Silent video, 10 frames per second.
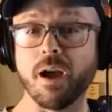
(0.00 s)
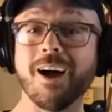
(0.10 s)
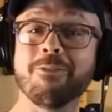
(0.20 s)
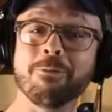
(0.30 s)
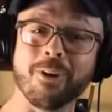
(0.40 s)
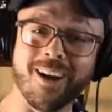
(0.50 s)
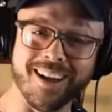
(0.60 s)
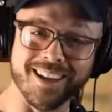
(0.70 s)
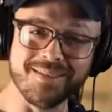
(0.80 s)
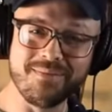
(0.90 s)
of
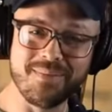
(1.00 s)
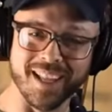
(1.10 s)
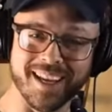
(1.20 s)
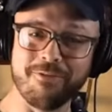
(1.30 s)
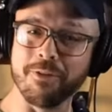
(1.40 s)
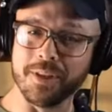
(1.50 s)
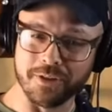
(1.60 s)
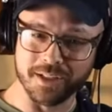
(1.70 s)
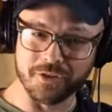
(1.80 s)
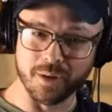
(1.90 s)
Ron playing from the
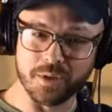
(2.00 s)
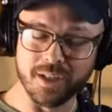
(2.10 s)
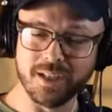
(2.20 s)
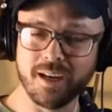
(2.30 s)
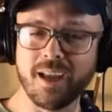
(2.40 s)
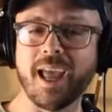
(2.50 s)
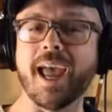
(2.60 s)
transcription,